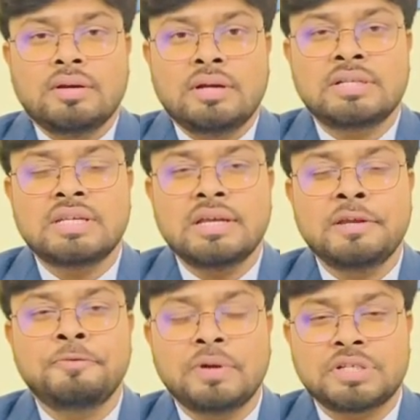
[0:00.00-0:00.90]
it is a
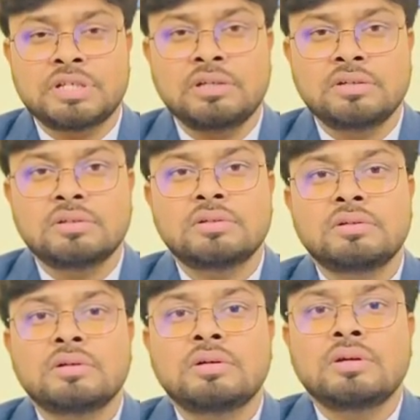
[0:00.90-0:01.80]
infection.
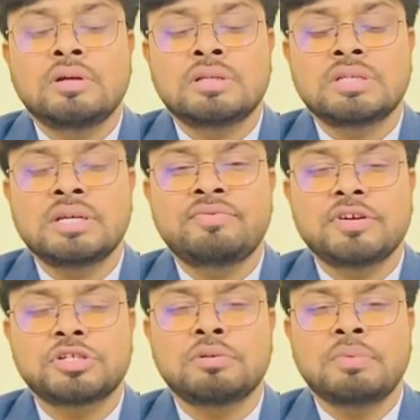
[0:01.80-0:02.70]
It is a
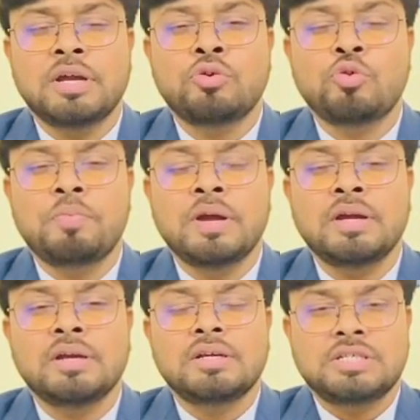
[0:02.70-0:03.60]
infection by group
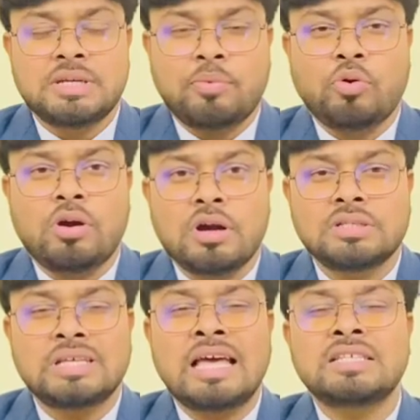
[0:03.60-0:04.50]
A
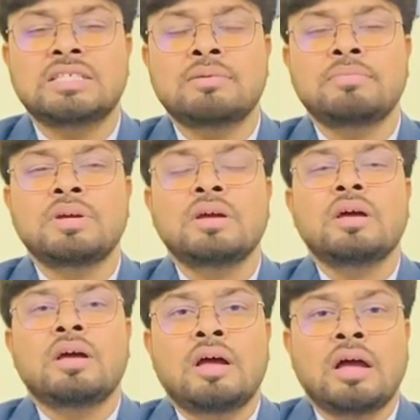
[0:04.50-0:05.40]
streptococcus, and some
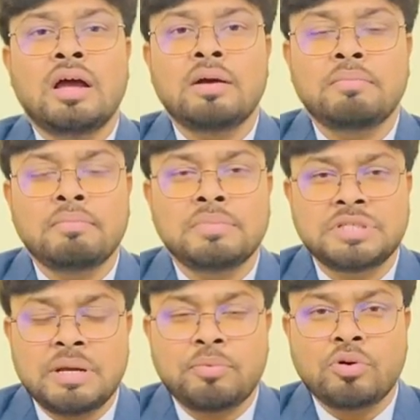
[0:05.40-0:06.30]

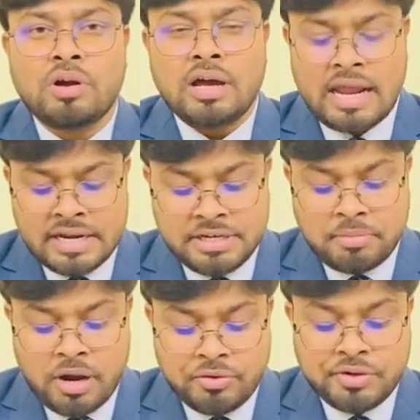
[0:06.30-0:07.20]
streptococcal
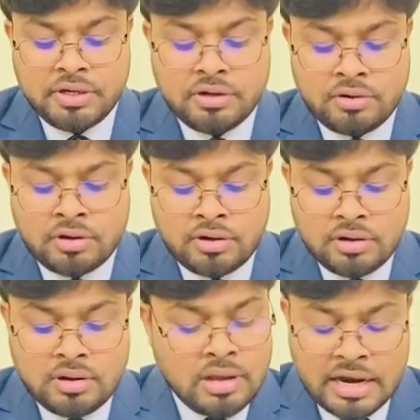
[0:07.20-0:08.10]
antibiotic or
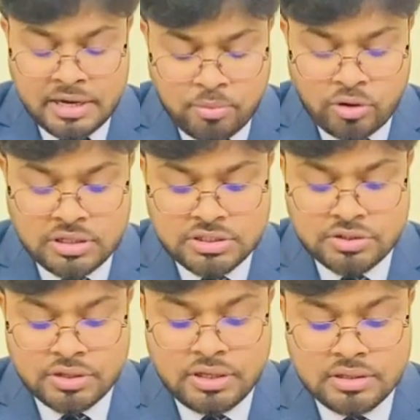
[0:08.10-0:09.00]
antibodies.
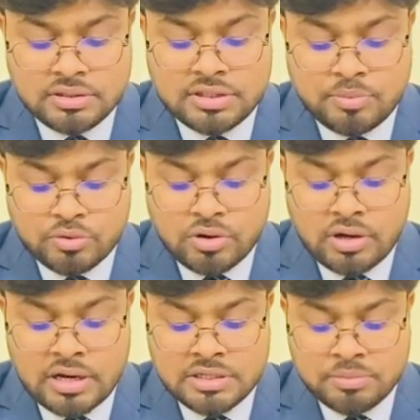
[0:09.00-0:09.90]

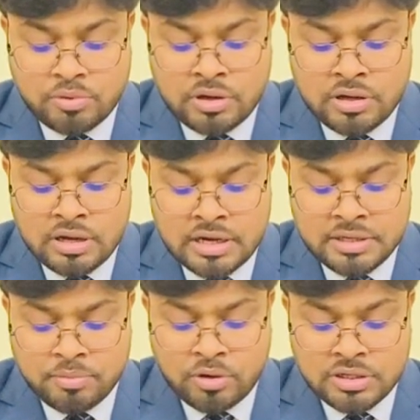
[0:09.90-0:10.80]
Streptococcal
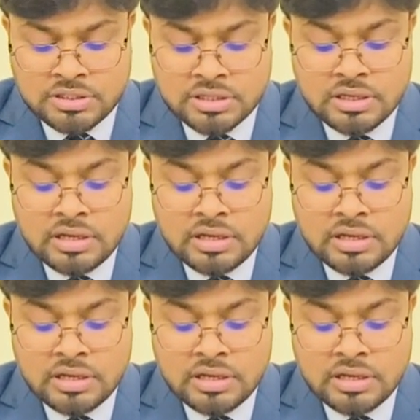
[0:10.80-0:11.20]
antibodies